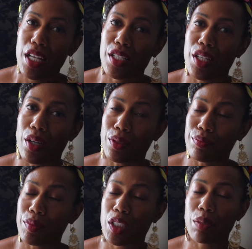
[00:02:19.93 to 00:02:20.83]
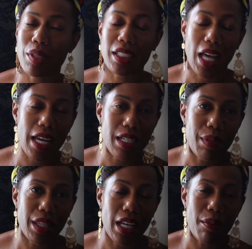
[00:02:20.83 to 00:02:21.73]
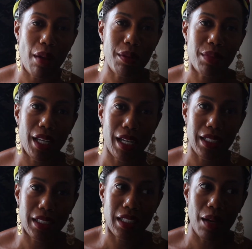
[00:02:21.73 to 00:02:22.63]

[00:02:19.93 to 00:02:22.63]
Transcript: So, super excited about the upcoming plans.